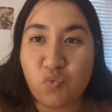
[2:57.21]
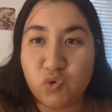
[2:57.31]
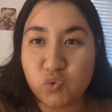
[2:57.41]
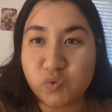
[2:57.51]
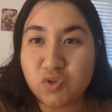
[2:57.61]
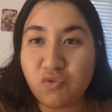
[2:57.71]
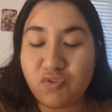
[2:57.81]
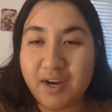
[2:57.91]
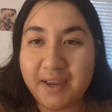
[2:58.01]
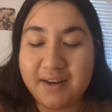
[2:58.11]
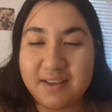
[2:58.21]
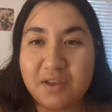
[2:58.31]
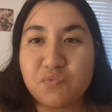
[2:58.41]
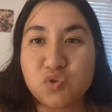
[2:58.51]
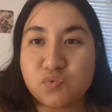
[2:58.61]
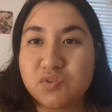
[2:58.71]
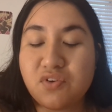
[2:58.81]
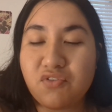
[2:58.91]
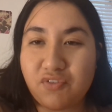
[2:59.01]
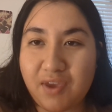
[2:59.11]
which one you've read and which one's
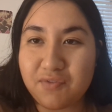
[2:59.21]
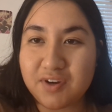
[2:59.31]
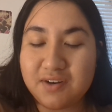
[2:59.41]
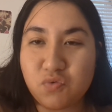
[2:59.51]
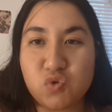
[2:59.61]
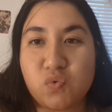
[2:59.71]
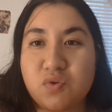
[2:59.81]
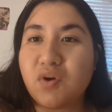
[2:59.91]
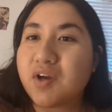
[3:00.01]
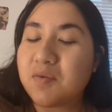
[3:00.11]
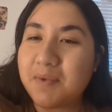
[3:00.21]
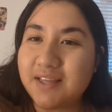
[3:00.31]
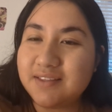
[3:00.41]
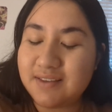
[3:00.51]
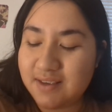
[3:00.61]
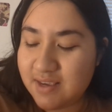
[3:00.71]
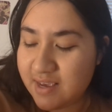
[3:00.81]
your favorite, which recommend.